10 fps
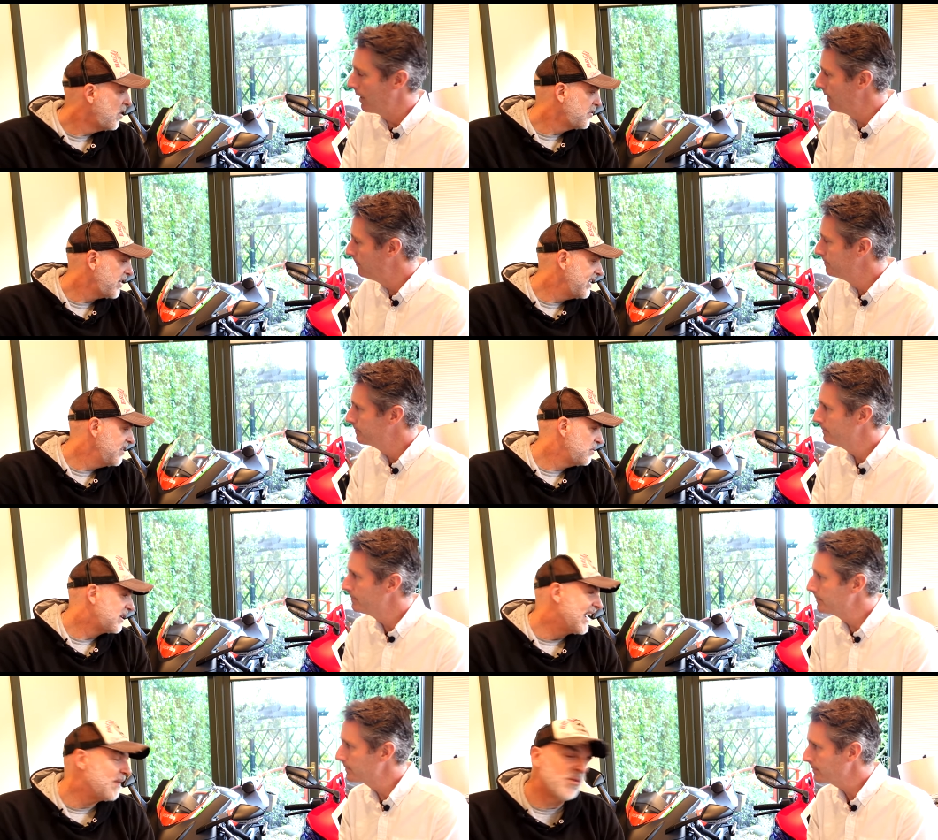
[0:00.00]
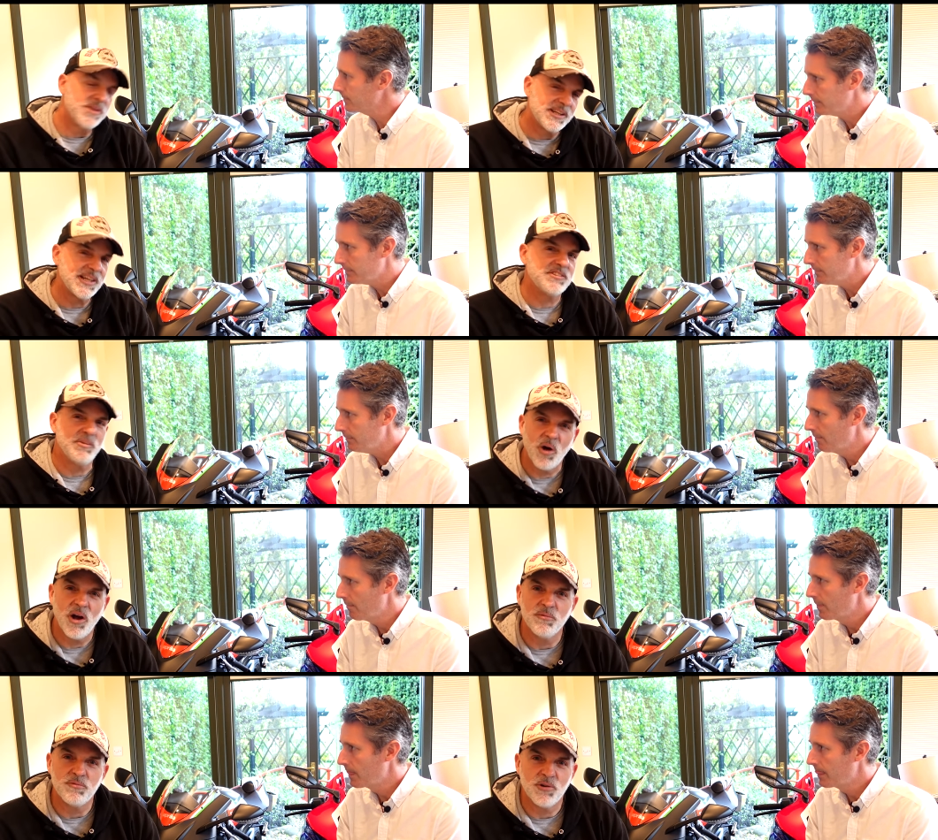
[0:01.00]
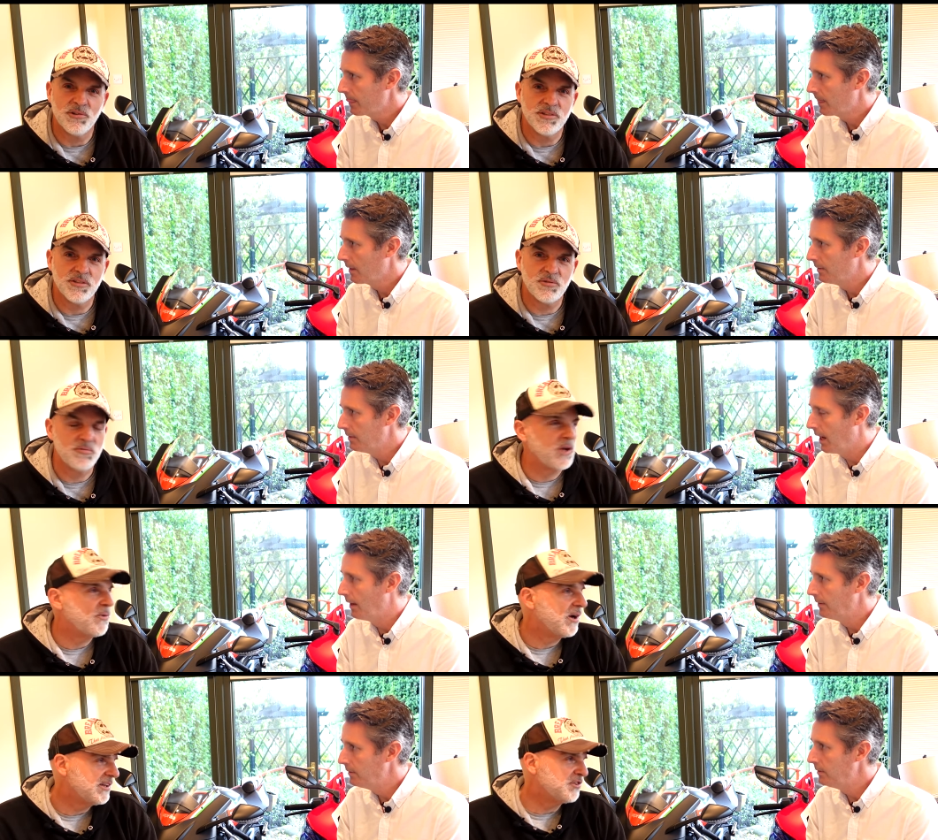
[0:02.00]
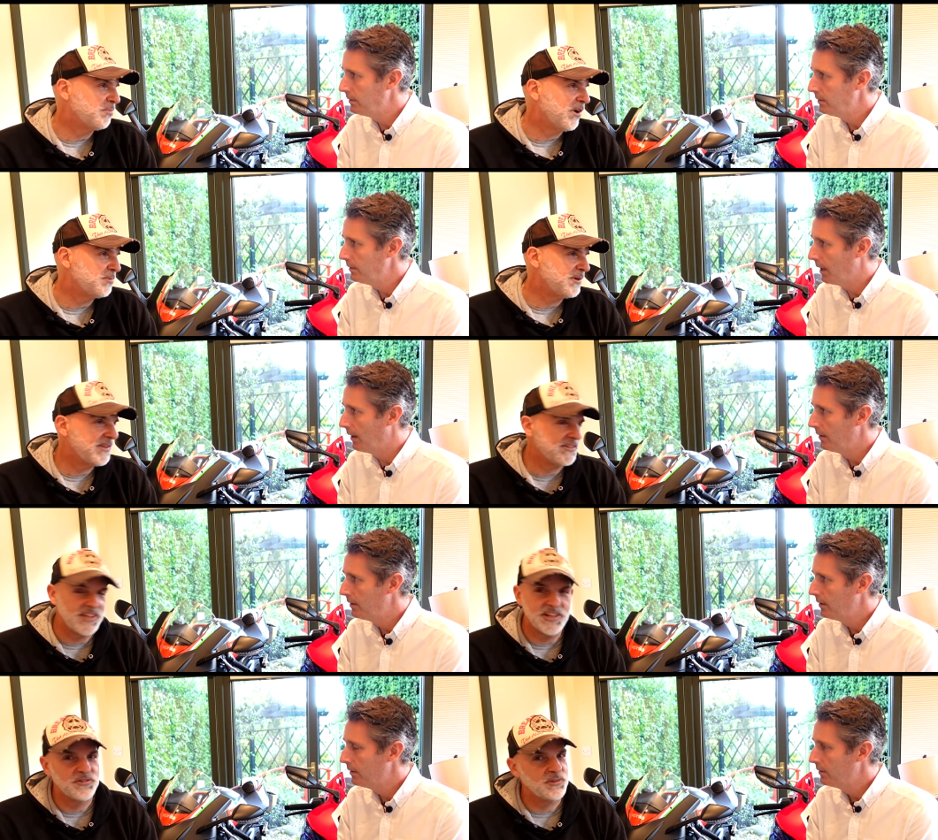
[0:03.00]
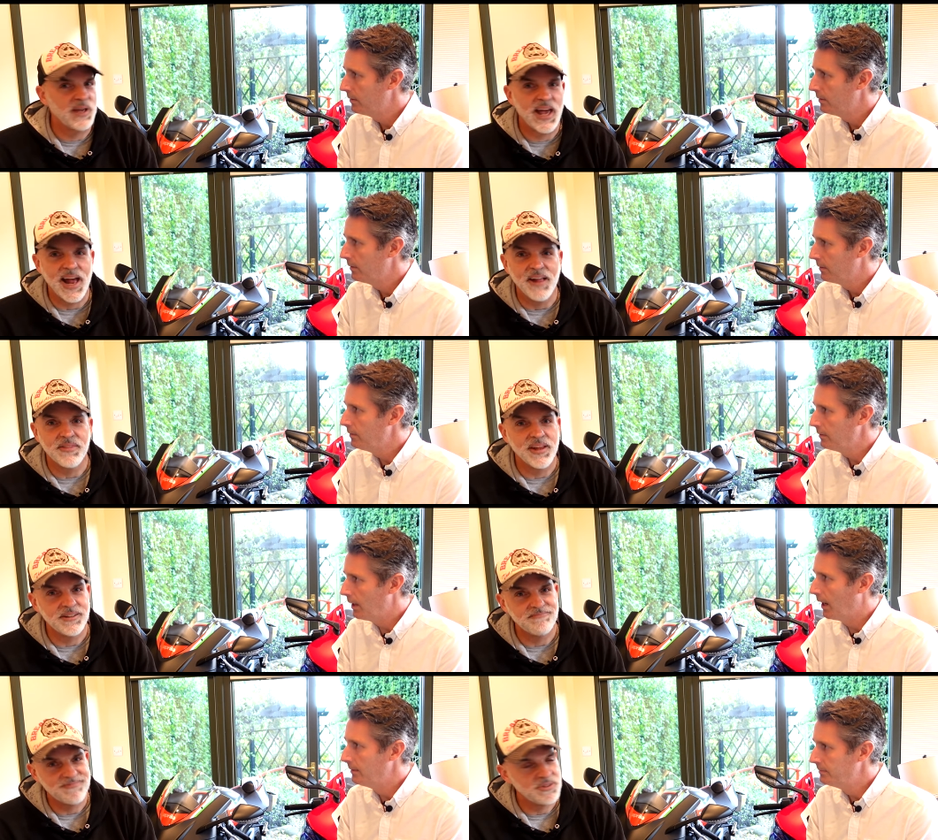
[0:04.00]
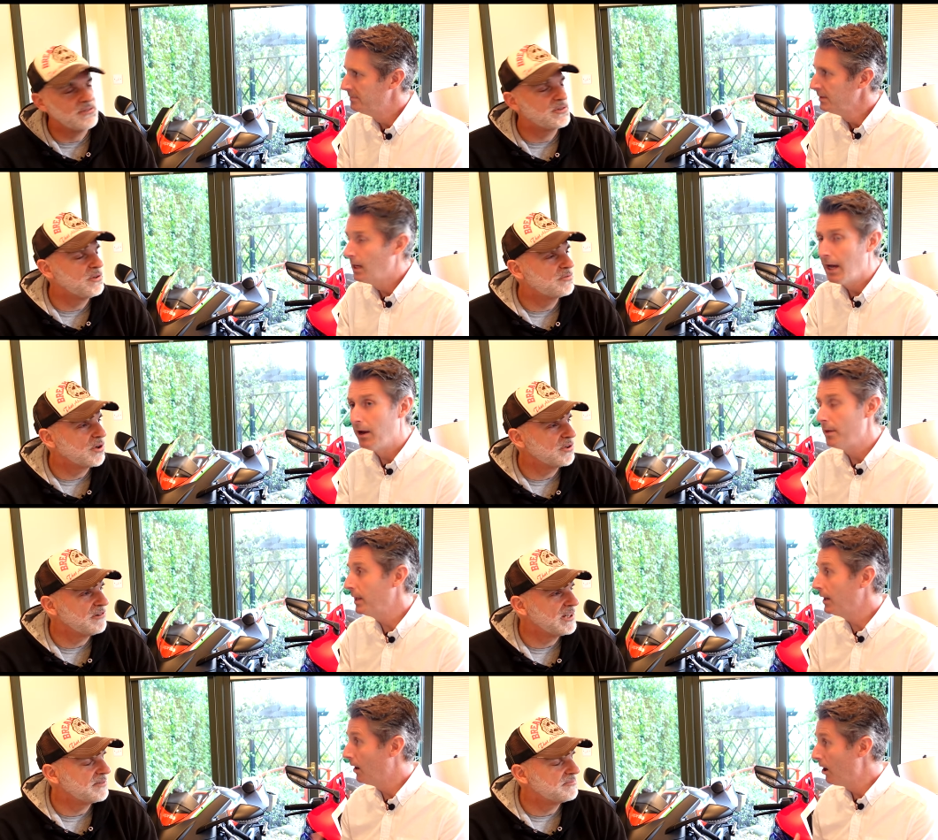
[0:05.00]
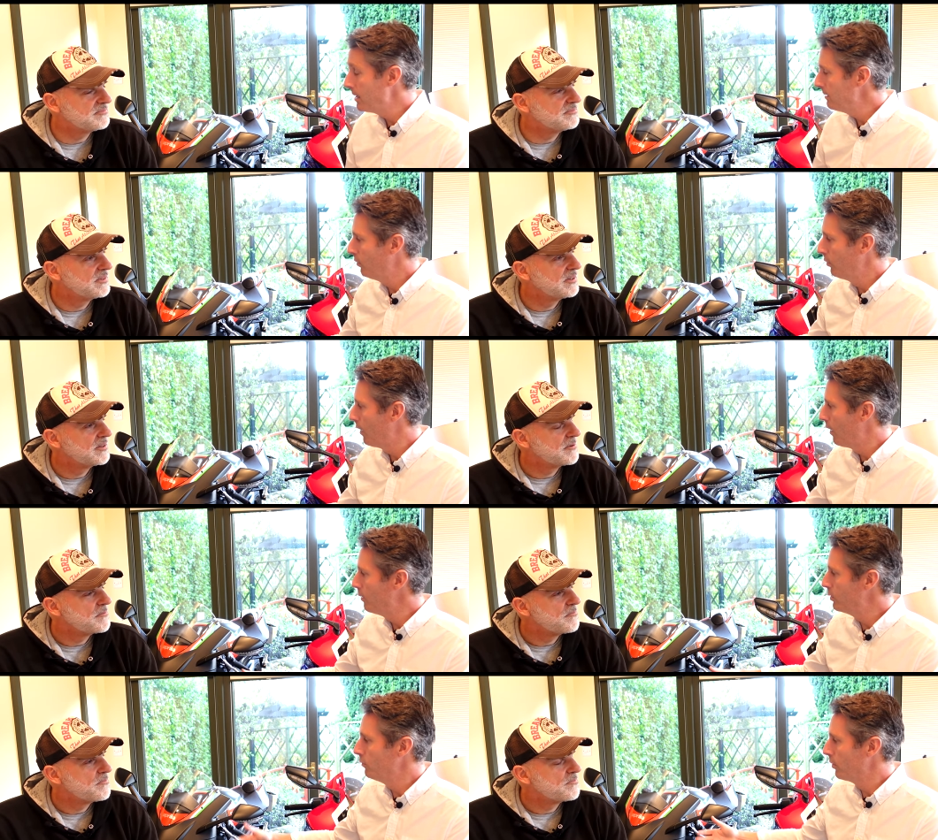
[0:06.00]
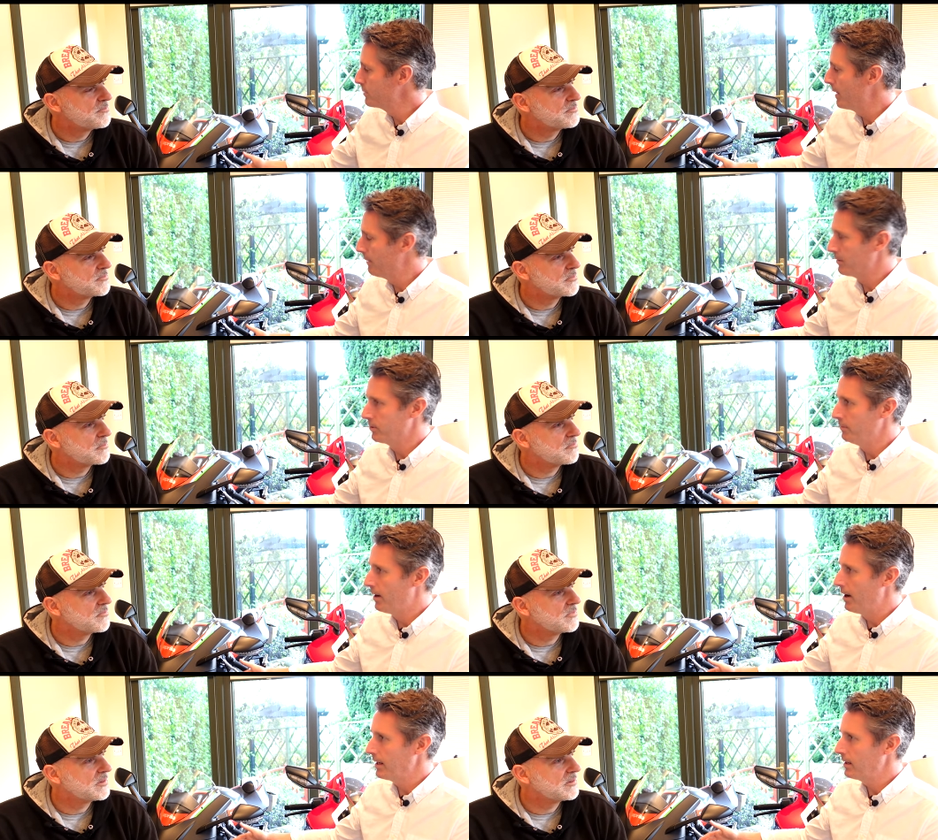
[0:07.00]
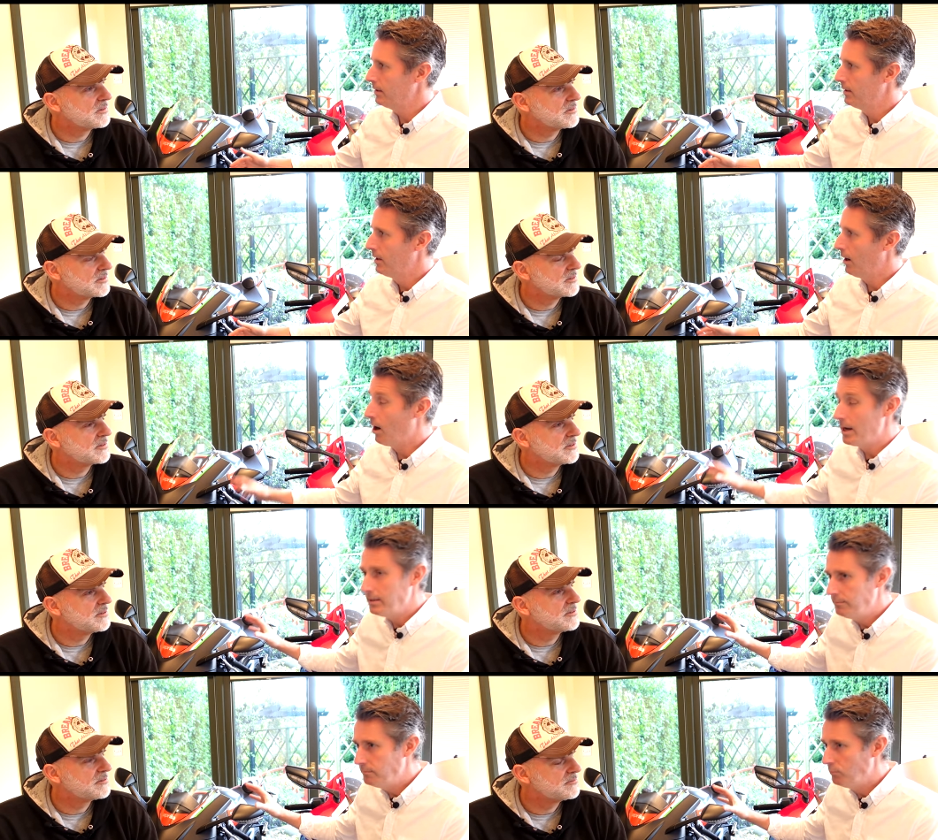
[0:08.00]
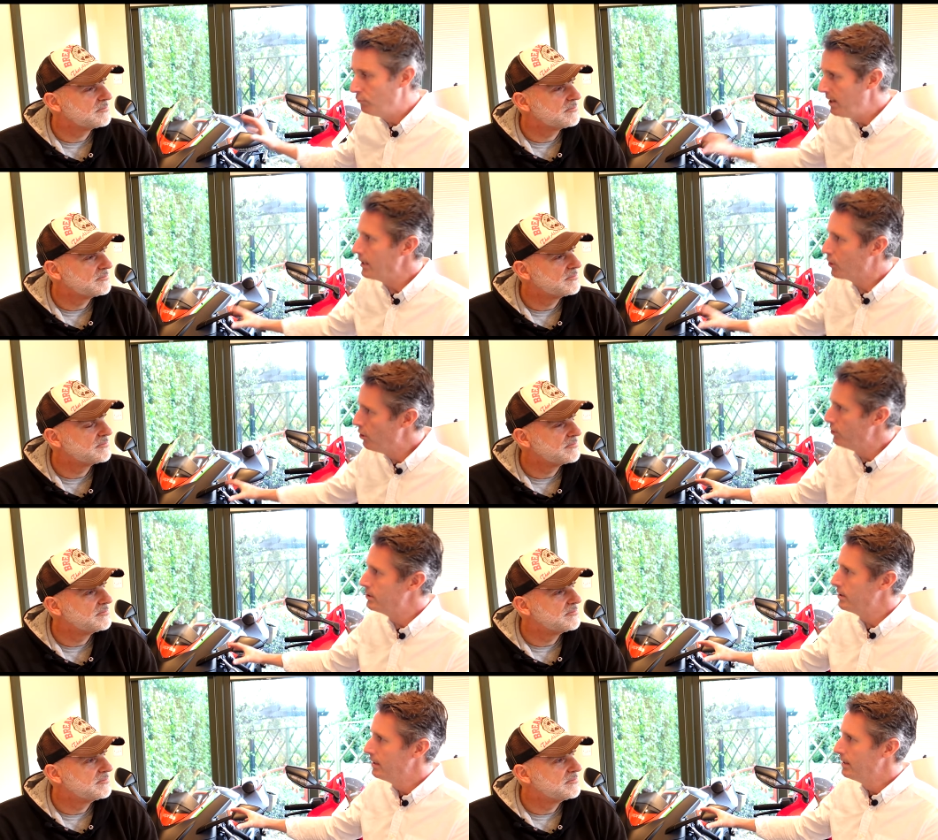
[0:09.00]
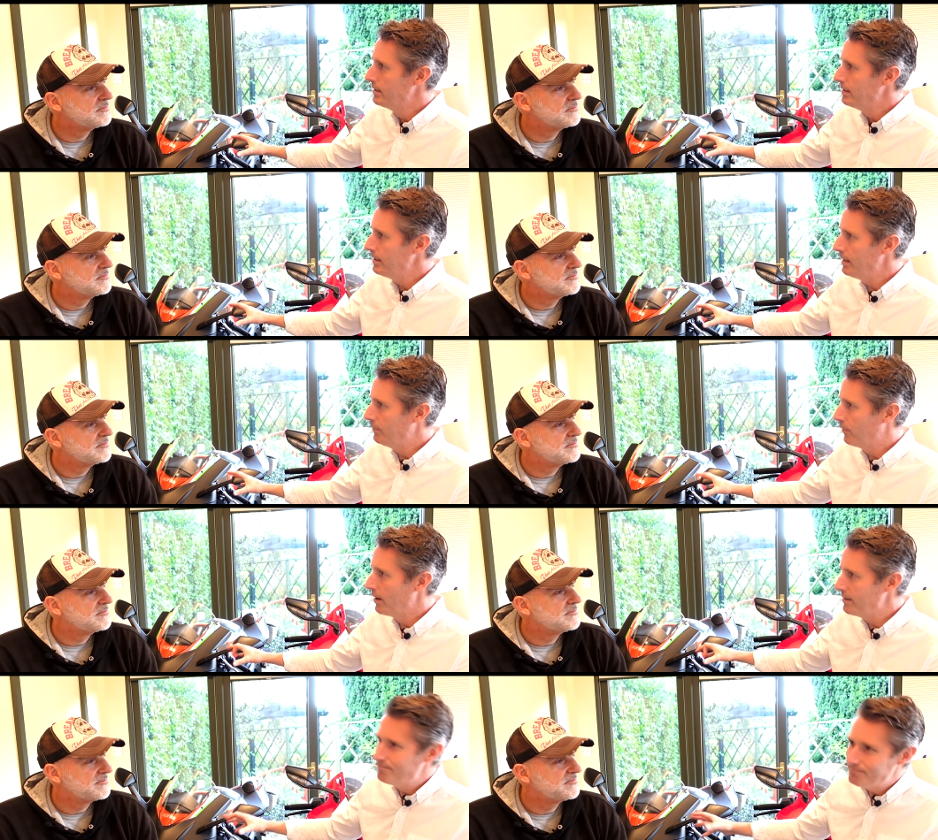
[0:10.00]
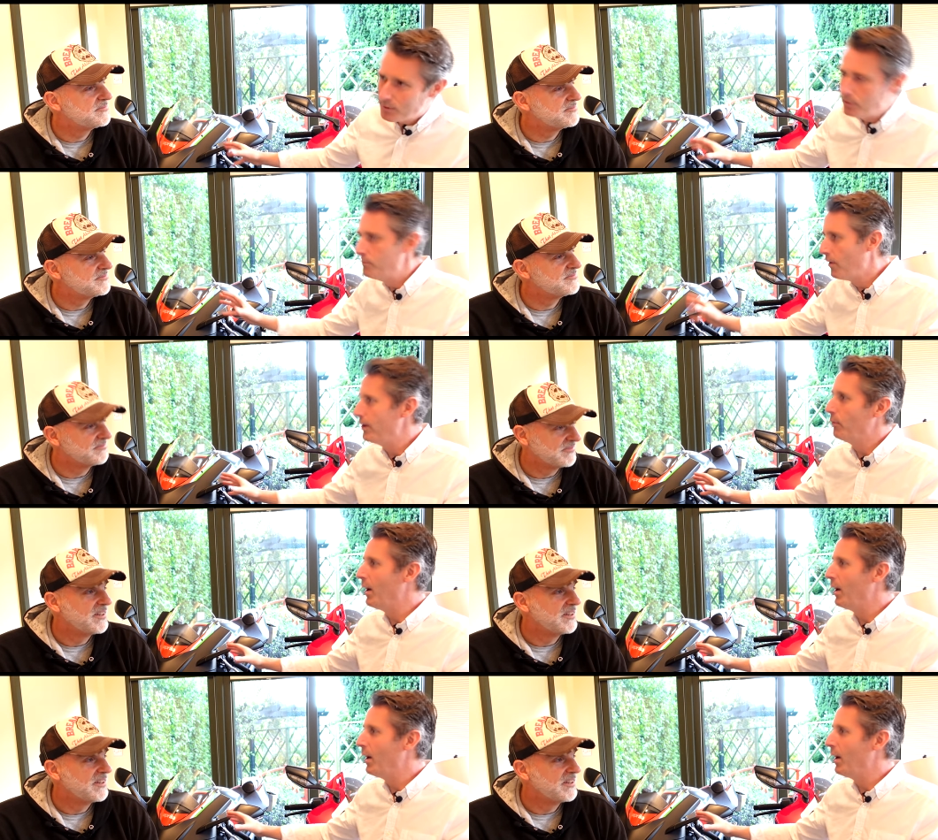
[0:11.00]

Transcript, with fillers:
Speaker 1: value. got to take into account what you can actually buy them for. Is it? It's all very yeah. well list price, but yeah. if there's deals to be had, then yeah. you've, you've. And I think
Speaker 2: really... I, although I wouldn't want to spend that much on a bike, I really could, if I could find a